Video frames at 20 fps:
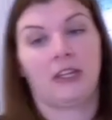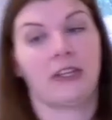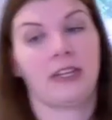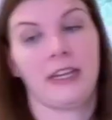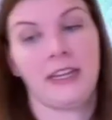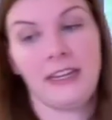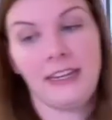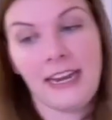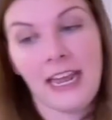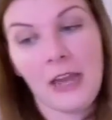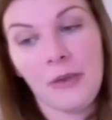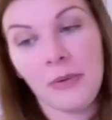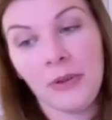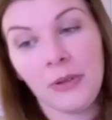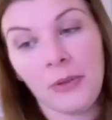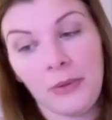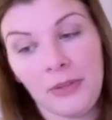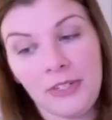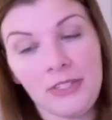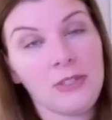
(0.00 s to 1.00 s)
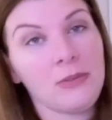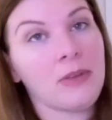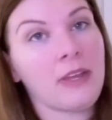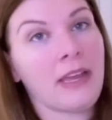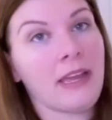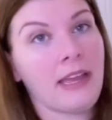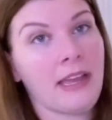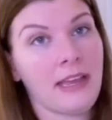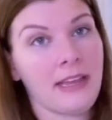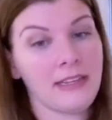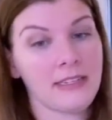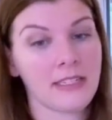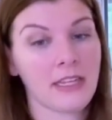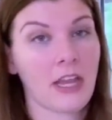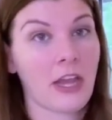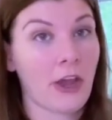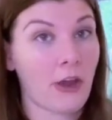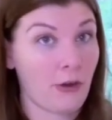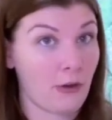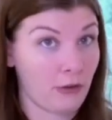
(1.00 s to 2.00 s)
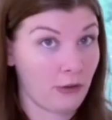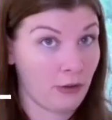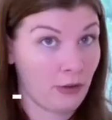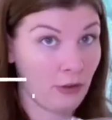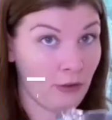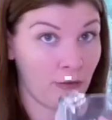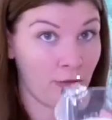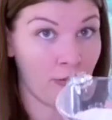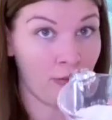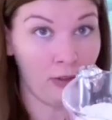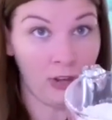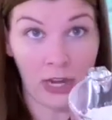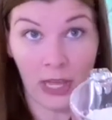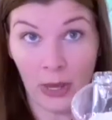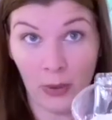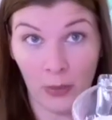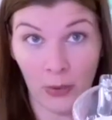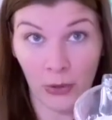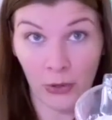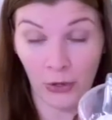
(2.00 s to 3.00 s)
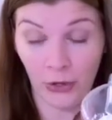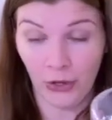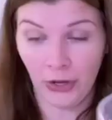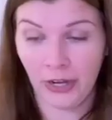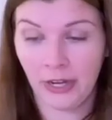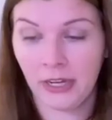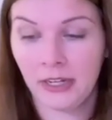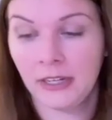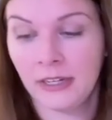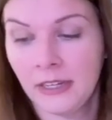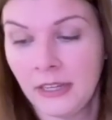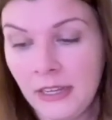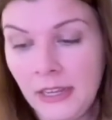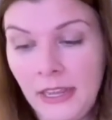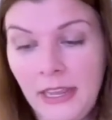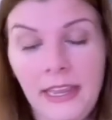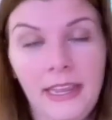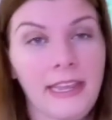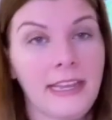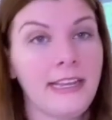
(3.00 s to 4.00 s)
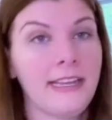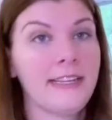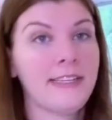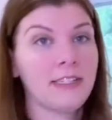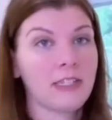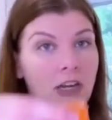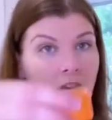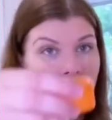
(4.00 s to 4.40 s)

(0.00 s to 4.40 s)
Okay, now we're going to add our flour and